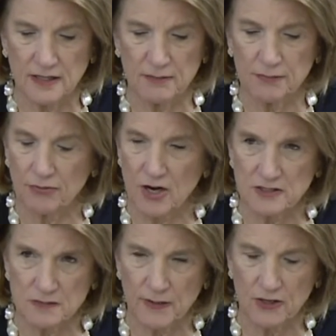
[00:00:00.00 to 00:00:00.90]
am
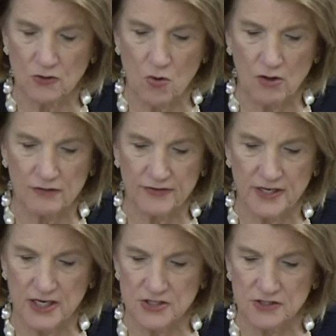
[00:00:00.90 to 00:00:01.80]
impressed by her
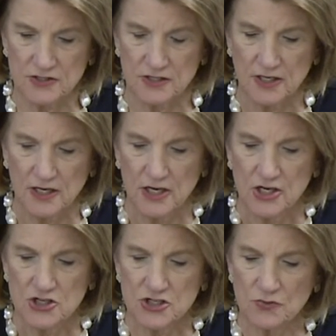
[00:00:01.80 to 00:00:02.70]
qualifications,
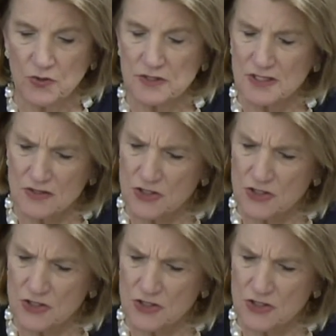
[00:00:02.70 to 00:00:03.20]
she would